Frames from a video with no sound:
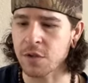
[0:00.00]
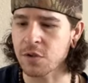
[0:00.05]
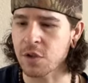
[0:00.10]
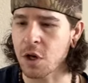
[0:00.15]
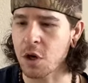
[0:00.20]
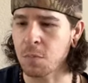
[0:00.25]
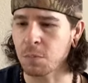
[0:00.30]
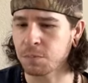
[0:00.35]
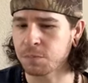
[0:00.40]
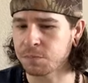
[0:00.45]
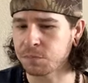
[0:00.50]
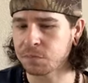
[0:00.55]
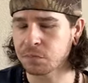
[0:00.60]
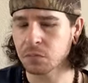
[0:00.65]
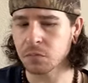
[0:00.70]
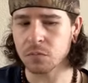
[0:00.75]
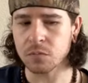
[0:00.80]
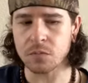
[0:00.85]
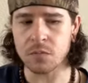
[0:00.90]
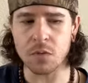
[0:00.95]
So,
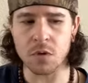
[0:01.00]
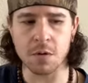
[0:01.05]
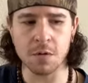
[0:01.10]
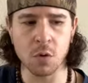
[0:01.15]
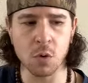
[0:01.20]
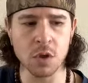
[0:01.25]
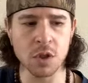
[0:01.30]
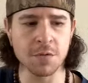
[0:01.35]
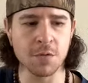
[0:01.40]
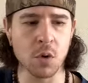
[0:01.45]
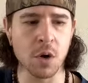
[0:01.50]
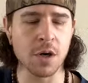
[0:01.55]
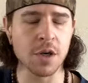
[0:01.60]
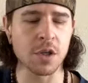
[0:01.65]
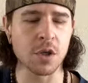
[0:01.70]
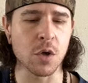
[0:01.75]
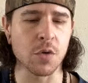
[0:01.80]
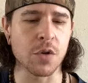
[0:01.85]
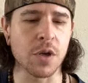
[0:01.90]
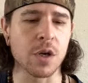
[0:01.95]
of course, if you are
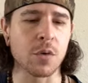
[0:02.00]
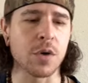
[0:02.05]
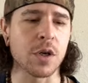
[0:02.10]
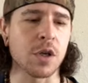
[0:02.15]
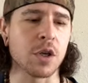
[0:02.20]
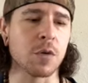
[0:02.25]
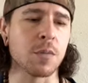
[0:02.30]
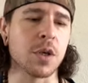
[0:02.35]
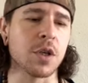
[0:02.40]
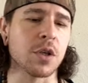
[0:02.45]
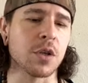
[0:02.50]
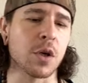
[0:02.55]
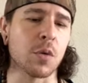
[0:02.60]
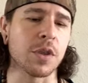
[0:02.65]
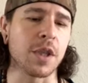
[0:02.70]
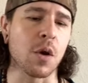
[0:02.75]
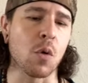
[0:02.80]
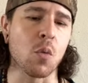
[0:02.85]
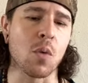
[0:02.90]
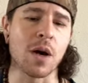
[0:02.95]
dealing with anyone, you could be dealing
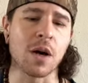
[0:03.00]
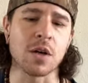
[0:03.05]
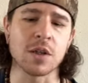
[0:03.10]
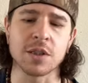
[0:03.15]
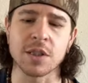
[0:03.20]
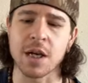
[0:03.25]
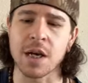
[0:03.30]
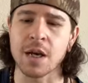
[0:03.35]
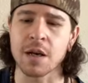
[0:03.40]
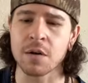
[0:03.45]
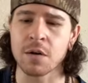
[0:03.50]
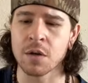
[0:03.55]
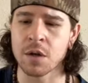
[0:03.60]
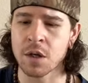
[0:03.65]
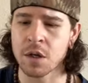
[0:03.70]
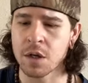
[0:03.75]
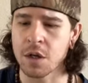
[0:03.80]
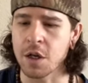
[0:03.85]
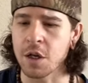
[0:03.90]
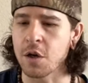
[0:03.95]
with a water sign,
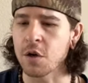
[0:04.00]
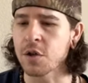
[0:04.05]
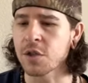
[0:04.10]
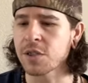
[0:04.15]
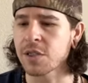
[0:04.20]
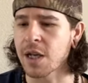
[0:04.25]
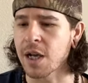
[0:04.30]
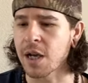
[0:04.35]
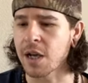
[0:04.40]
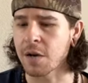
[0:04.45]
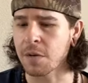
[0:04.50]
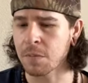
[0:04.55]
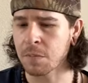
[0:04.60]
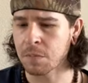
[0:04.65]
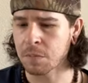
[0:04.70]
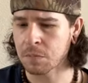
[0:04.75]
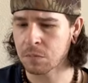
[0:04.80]
an earth sign,